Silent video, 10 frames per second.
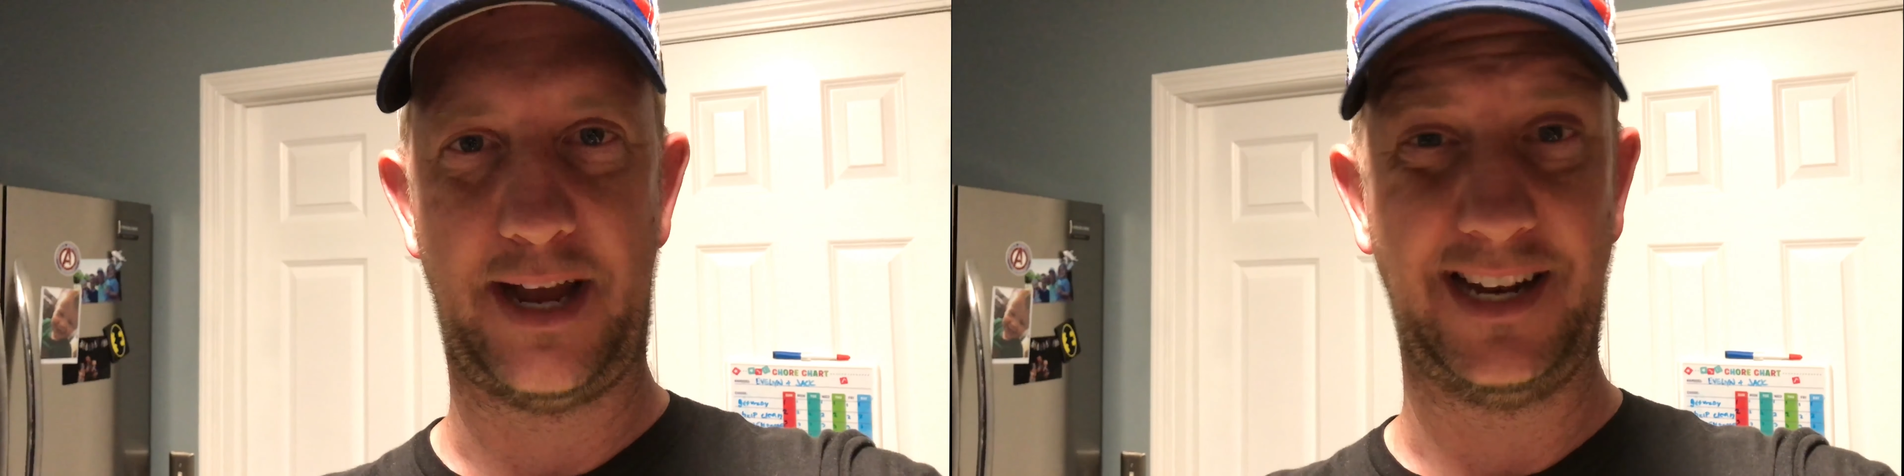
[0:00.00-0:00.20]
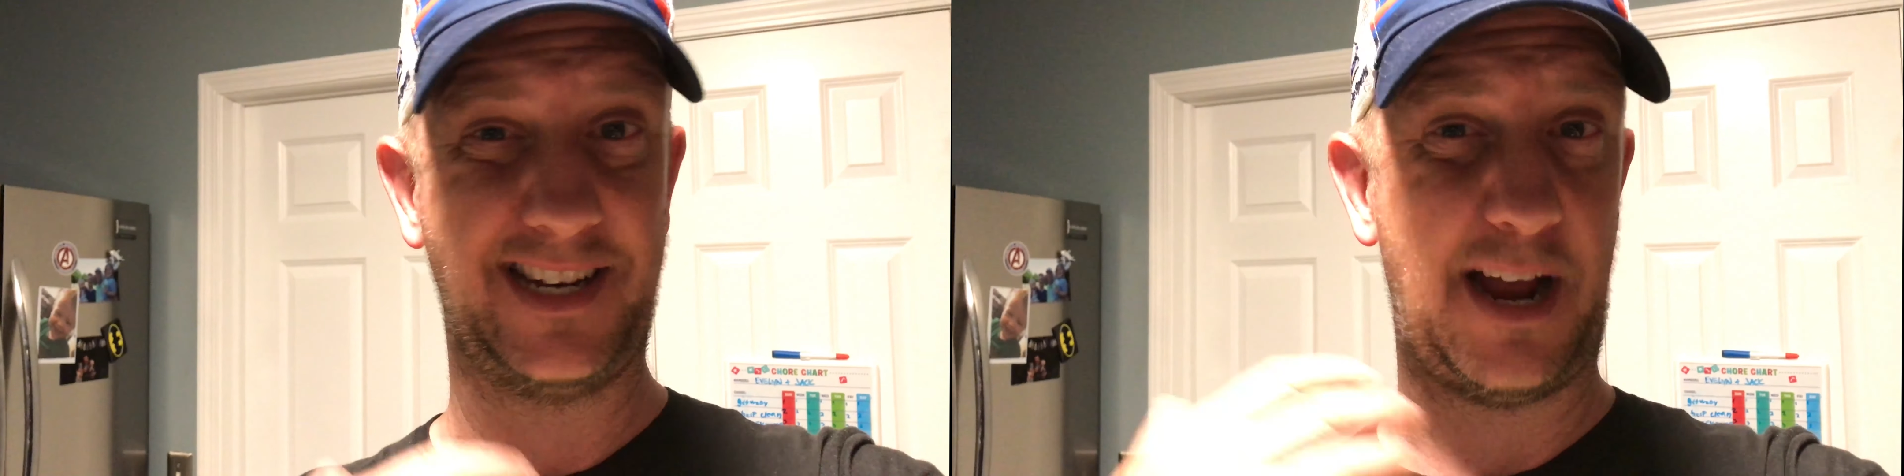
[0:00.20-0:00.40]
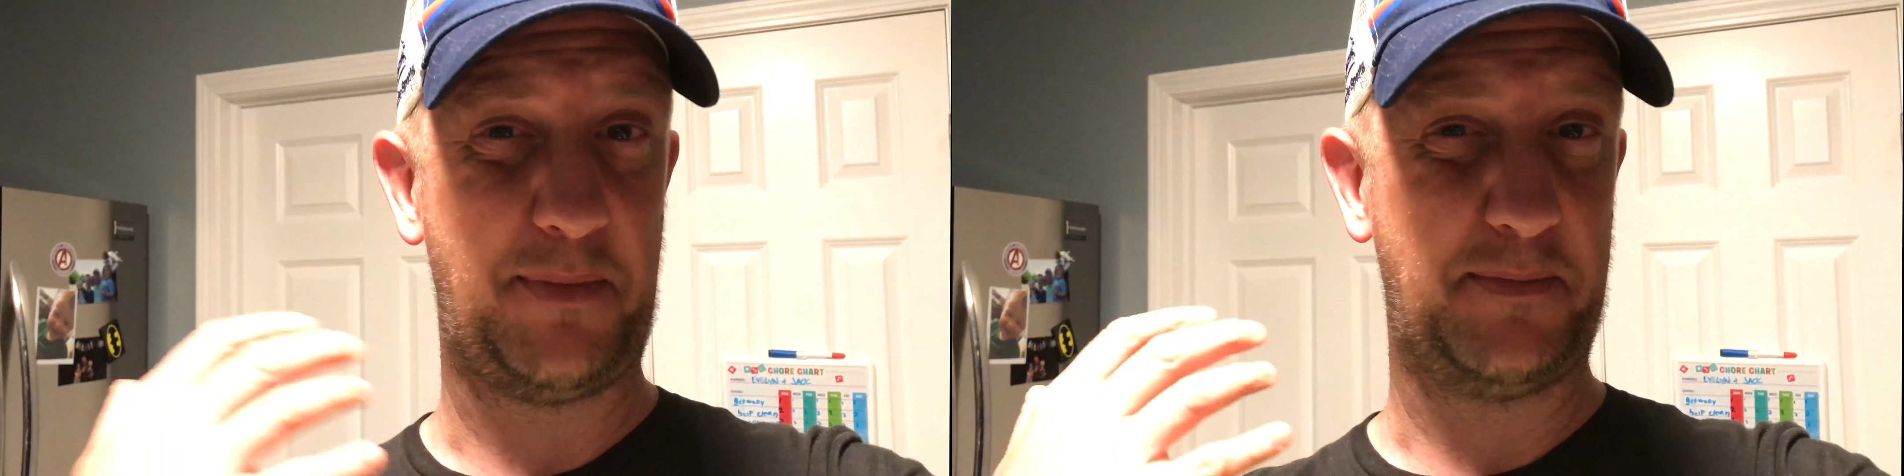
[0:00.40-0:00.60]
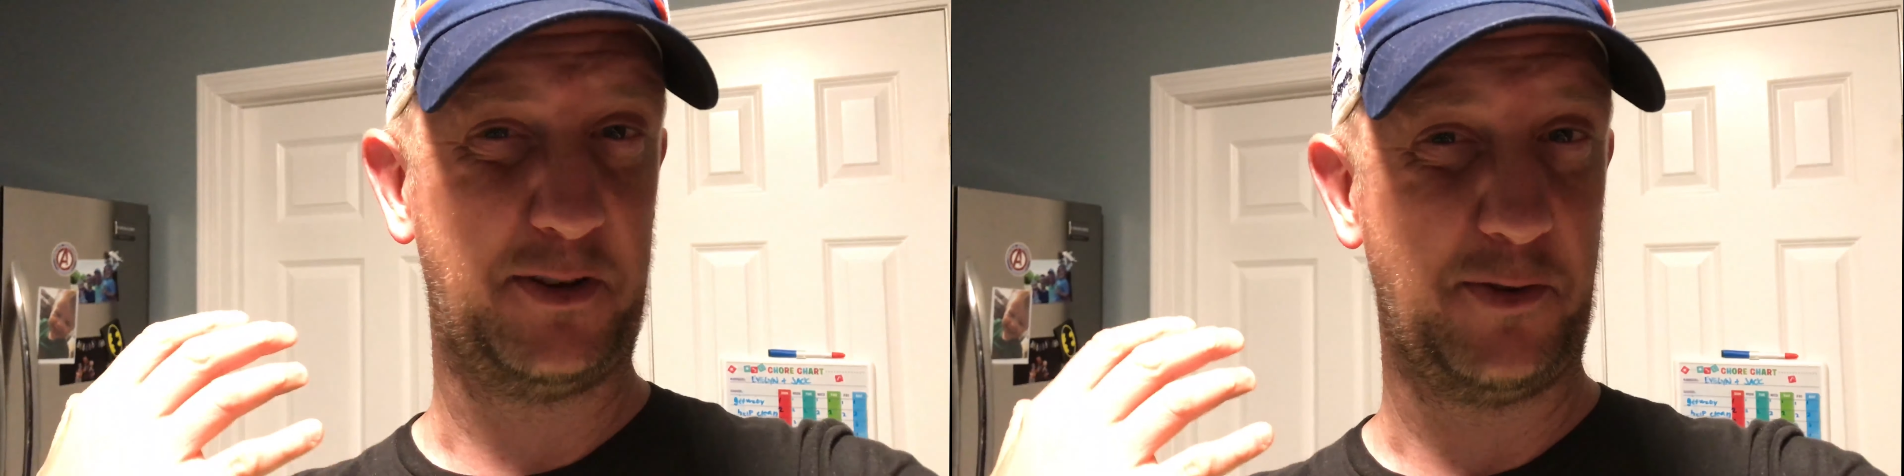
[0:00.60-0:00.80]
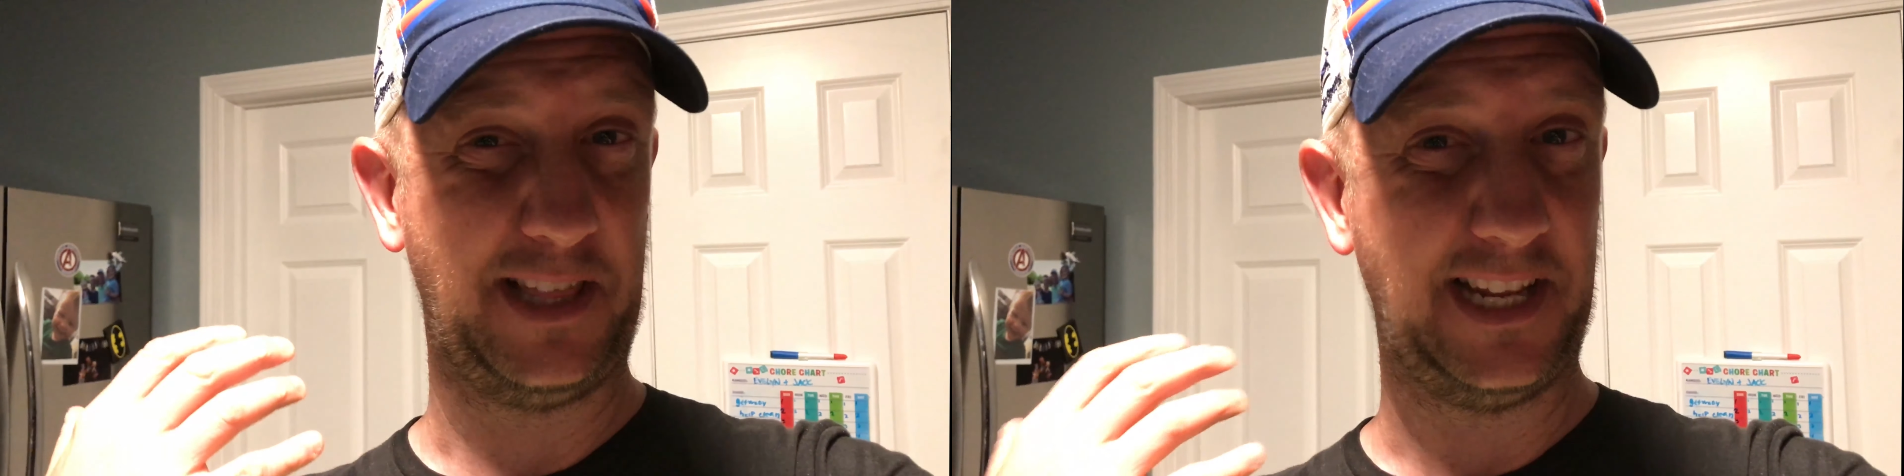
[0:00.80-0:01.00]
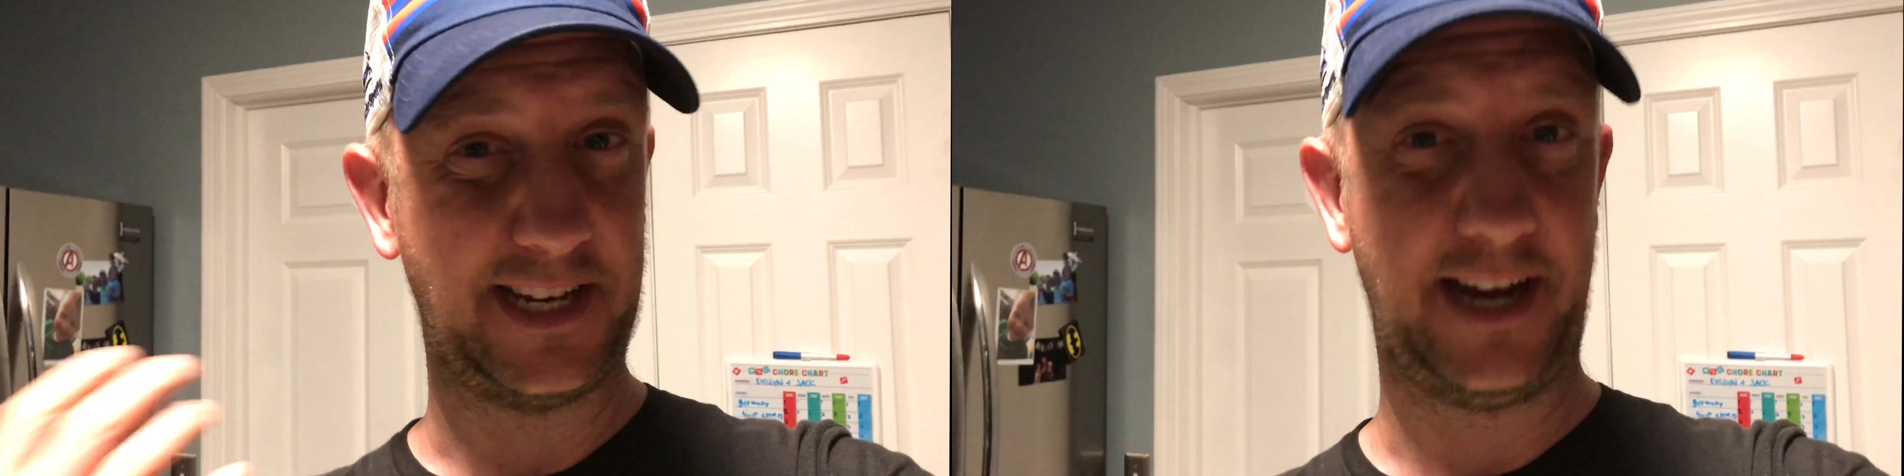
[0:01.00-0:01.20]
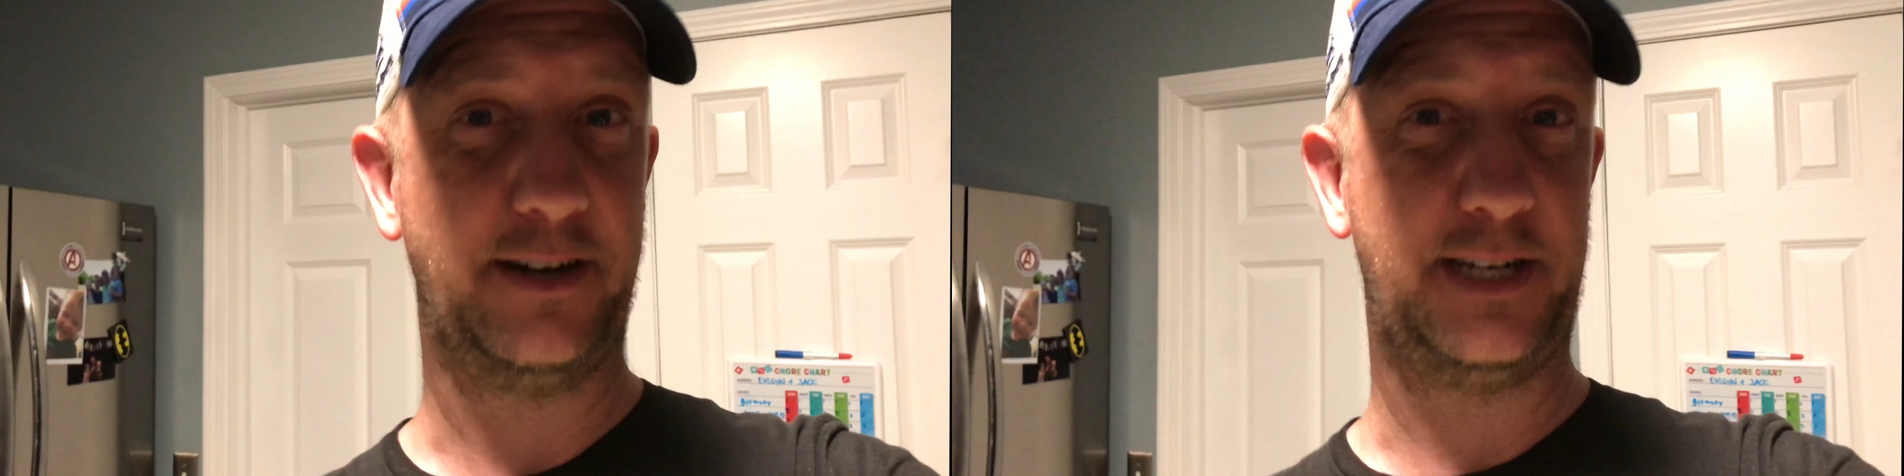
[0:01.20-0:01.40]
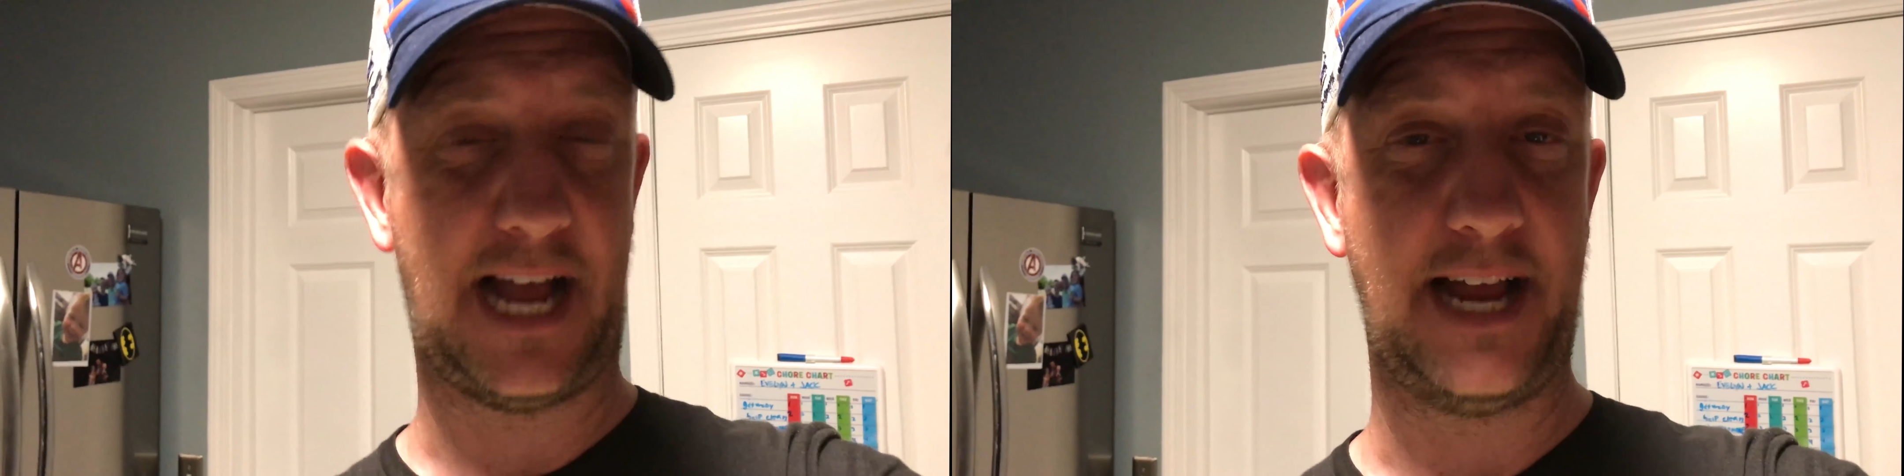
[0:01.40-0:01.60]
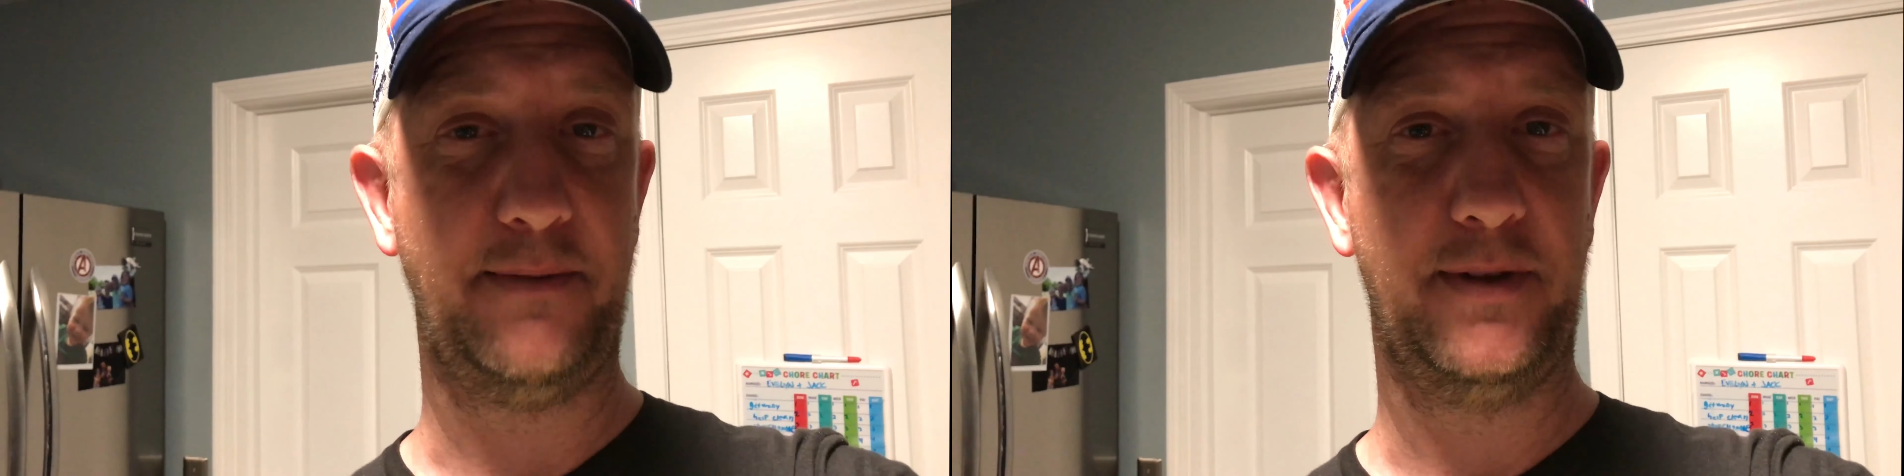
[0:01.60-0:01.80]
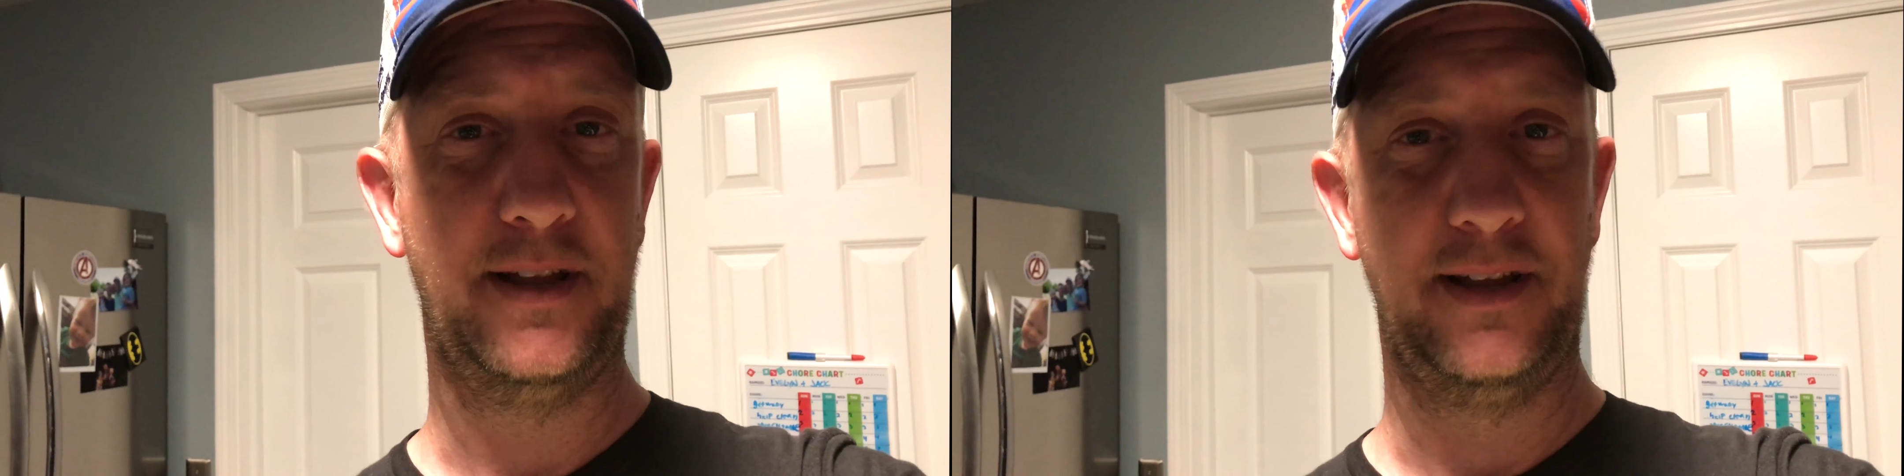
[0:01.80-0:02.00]
So I had a time lapse going the entire
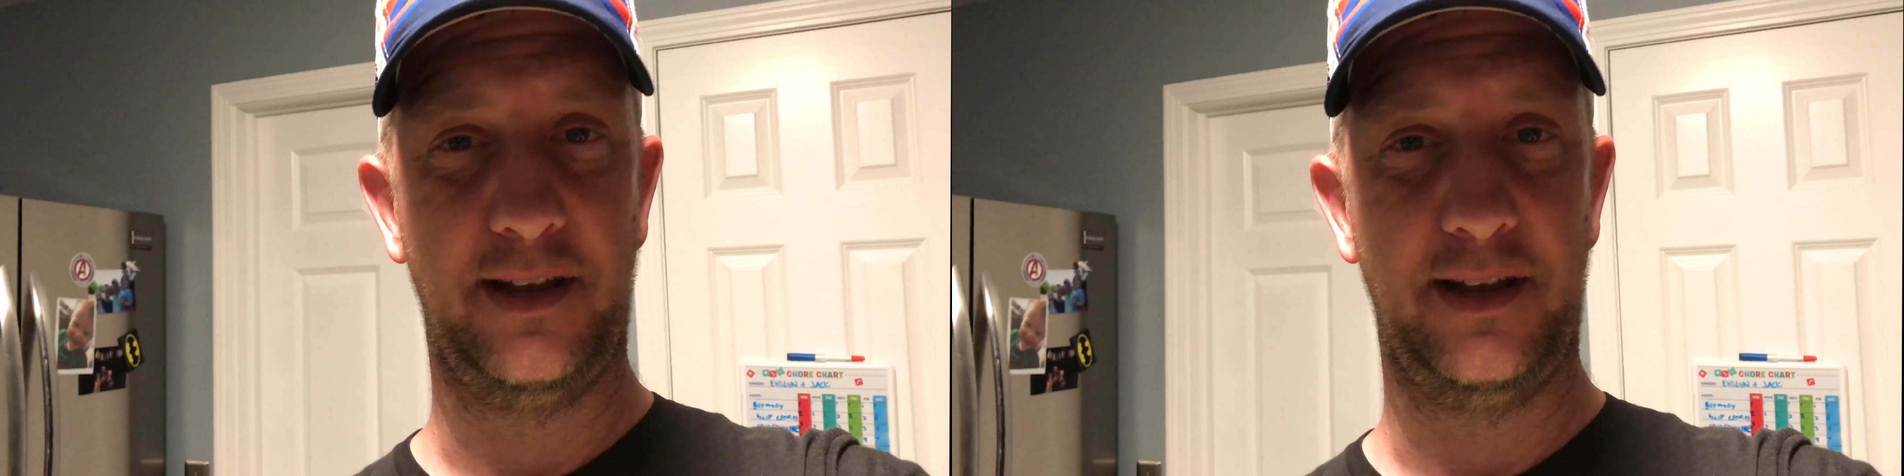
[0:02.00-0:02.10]
time